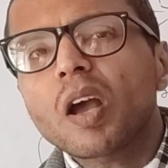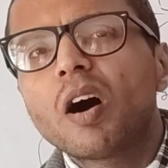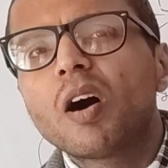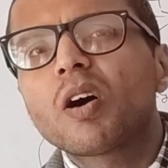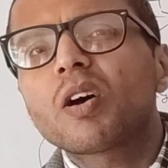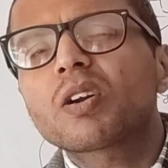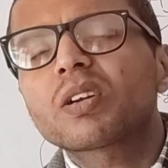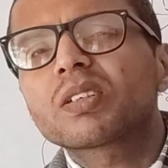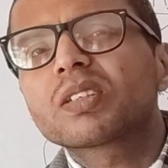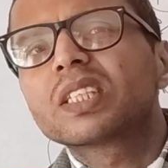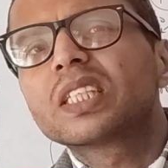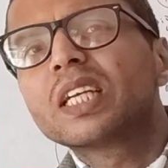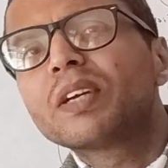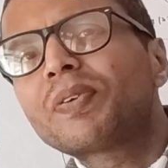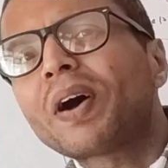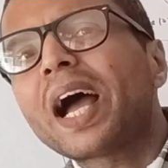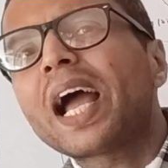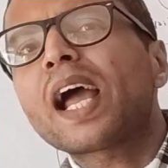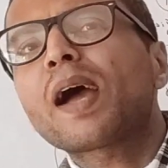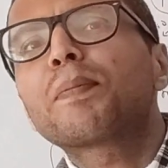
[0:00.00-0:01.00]
Or
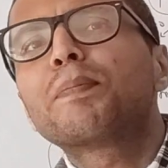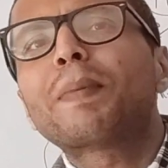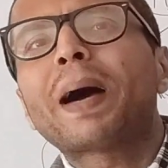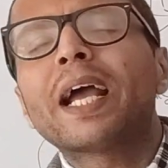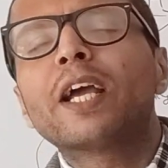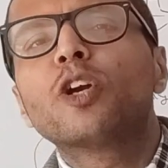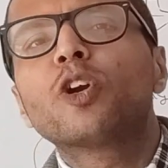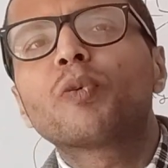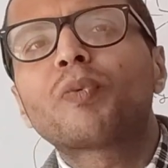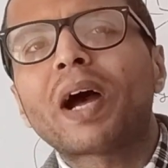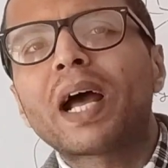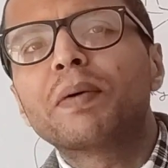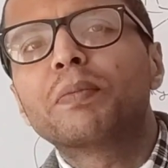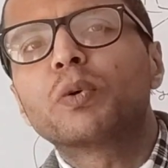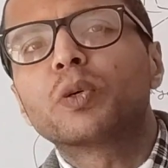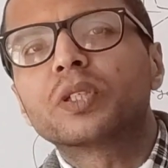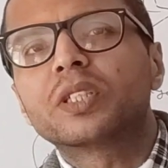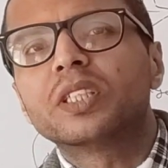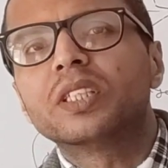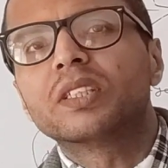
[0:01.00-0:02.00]
if I have
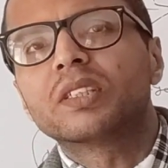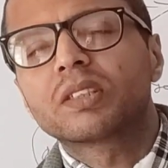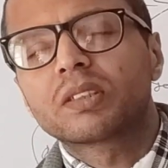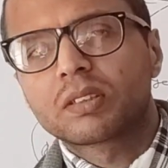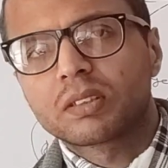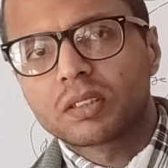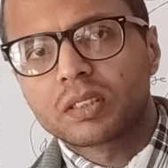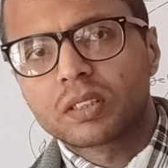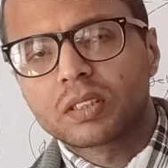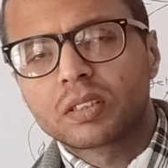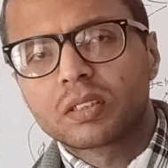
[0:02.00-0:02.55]
myelofibrosis